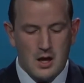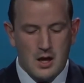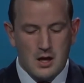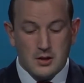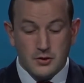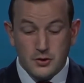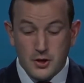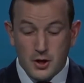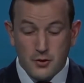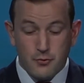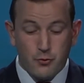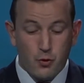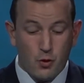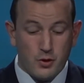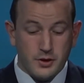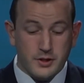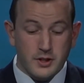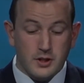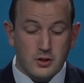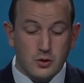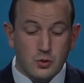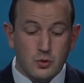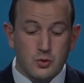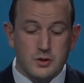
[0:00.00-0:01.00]
Therefore, the
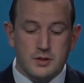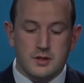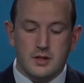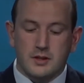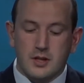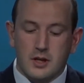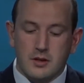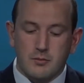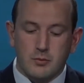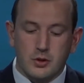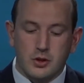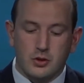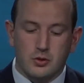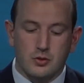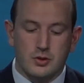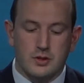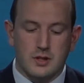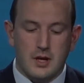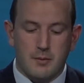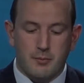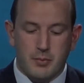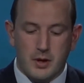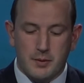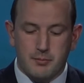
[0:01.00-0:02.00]
EU is determined to
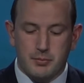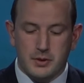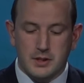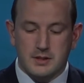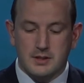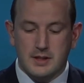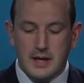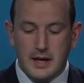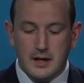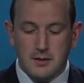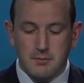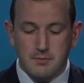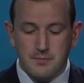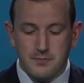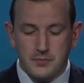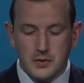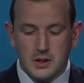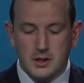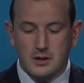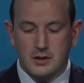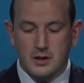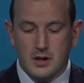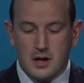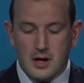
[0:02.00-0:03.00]
step up its game
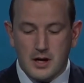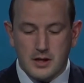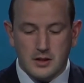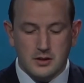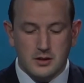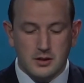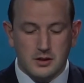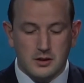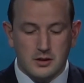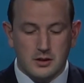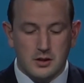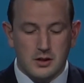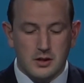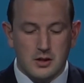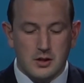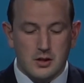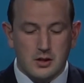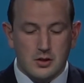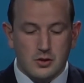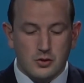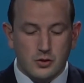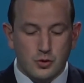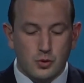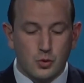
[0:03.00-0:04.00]
in the Arctic,
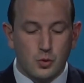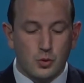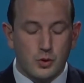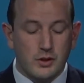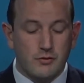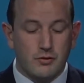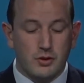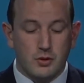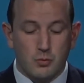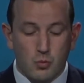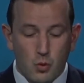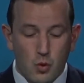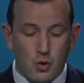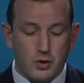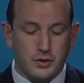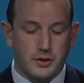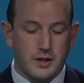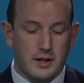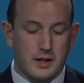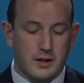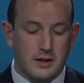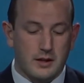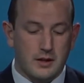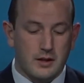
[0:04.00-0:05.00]
do even more
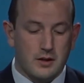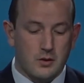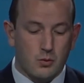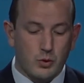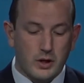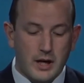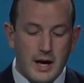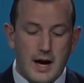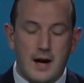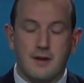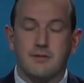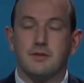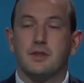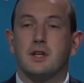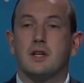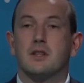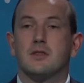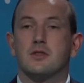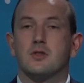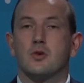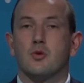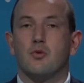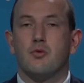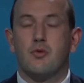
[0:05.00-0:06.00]
than we have done
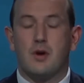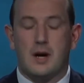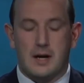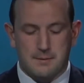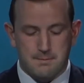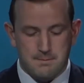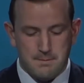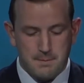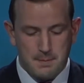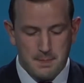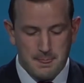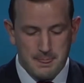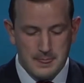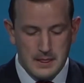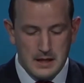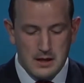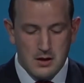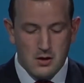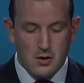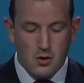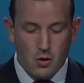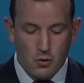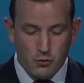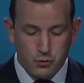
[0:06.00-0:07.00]
so far.
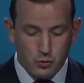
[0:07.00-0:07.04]
Of